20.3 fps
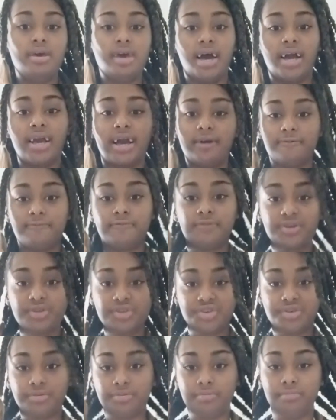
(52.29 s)
I got
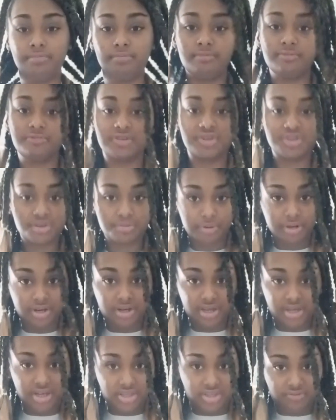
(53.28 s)
French French
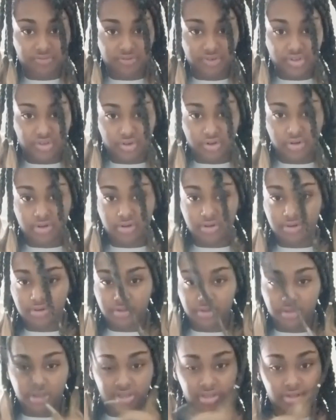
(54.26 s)
braids, French
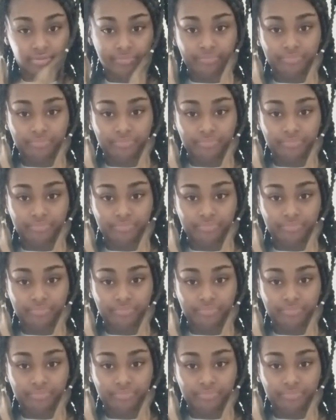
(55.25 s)
curls.